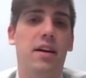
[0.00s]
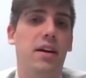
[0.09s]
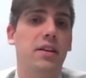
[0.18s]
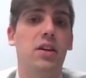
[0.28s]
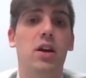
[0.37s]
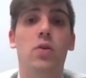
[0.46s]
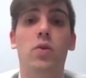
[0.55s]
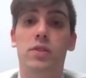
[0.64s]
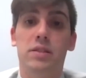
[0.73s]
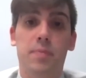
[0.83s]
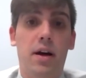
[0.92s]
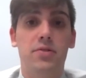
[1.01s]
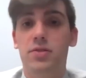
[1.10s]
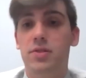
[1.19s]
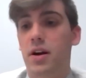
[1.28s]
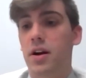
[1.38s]
and who the
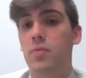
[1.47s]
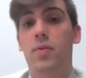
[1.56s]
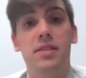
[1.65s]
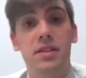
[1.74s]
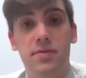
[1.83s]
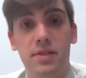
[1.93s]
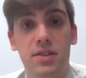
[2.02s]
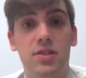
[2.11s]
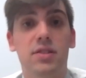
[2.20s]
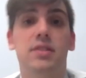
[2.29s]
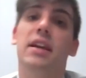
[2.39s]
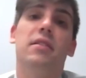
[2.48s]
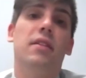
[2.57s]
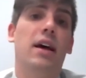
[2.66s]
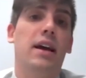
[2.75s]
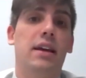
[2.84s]
sponsors are and what these physicians think
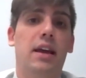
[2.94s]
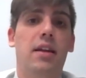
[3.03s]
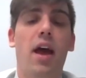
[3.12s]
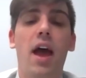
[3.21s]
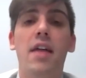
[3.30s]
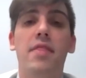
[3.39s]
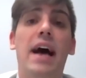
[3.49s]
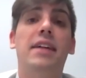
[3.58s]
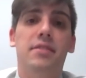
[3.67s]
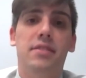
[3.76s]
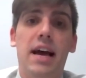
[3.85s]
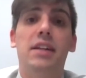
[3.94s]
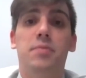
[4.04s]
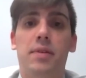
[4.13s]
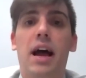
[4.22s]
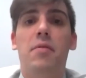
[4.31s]
like. And
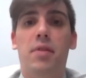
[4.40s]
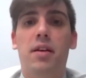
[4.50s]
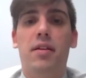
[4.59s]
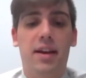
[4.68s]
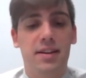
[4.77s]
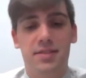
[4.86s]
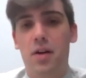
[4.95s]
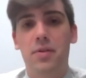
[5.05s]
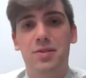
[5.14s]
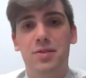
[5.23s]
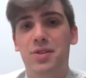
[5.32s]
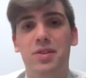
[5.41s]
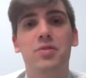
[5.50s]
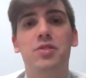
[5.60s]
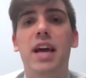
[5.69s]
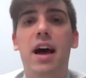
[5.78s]
that's what I really like, is always there's a
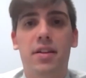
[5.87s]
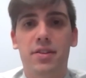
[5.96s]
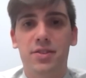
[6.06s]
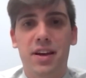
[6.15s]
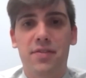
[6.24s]
new challenge every